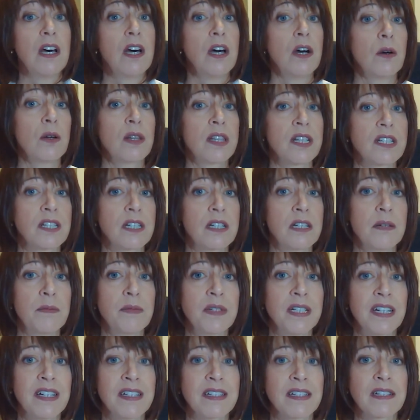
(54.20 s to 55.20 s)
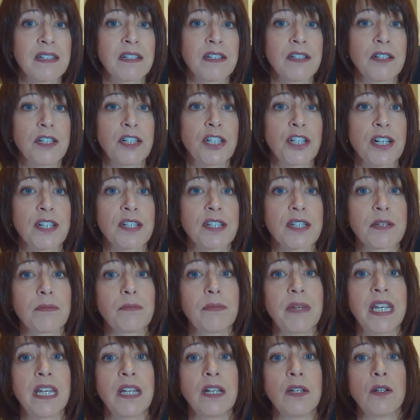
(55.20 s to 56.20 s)
Well, the term doesn't just
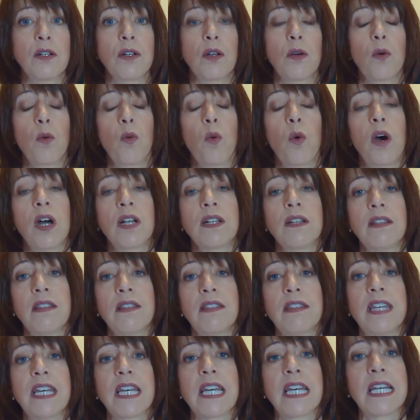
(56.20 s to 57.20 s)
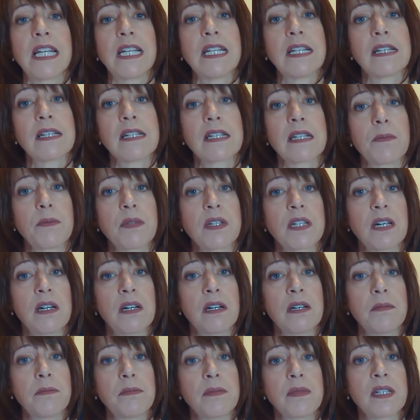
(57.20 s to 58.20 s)
mean one thing. It is
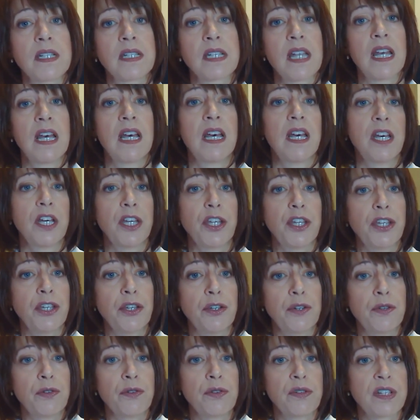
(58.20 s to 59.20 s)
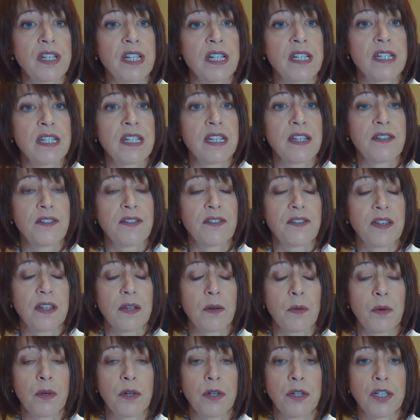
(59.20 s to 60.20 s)
sometimes used as if
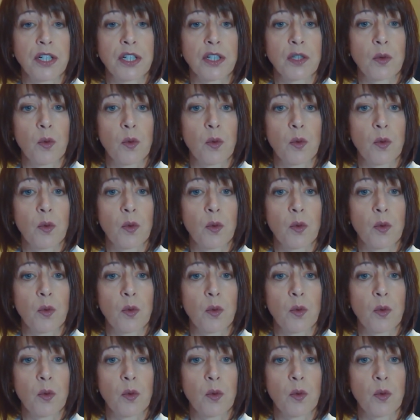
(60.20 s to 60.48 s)
it were just